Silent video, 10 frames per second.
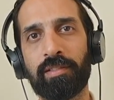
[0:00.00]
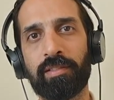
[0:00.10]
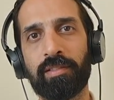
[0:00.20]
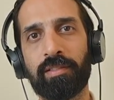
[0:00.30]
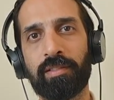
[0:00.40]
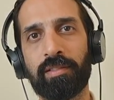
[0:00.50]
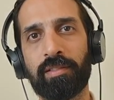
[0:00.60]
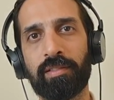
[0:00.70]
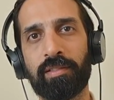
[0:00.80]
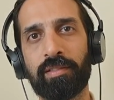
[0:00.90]

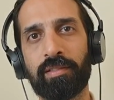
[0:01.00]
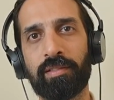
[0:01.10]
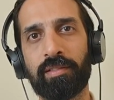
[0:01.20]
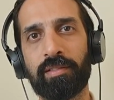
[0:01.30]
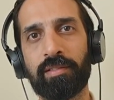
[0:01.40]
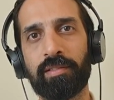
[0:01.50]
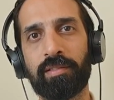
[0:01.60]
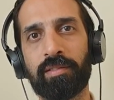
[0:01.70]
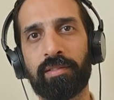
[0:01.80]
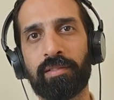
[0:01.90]

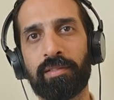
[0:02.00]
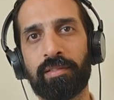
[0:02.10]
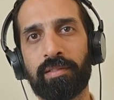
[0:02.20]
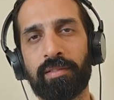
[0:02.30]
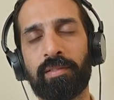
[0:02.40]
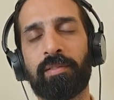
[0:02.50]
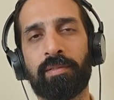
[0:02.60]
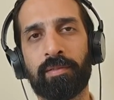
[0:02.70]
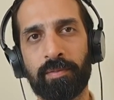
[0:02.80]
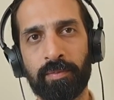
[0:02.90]

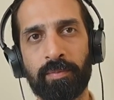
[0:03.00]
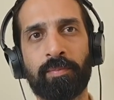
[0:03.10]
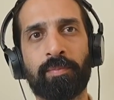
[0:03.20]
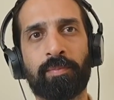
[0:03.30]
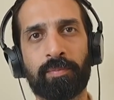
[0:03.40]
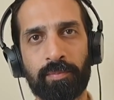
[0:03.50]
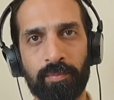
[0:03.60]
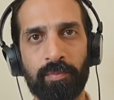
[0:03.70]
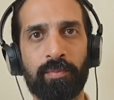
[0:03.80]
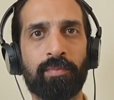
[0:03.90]

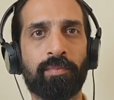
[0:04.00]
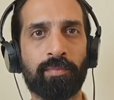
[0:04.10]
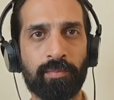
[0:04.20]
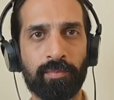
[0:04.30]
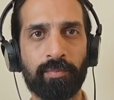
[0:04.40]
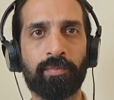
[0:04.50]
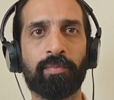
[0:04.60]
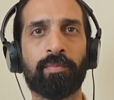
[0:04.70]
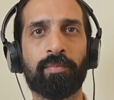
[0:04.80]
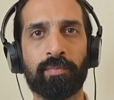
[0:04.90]

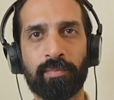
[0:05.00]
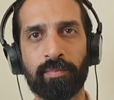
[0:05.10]
This person isn't speaking.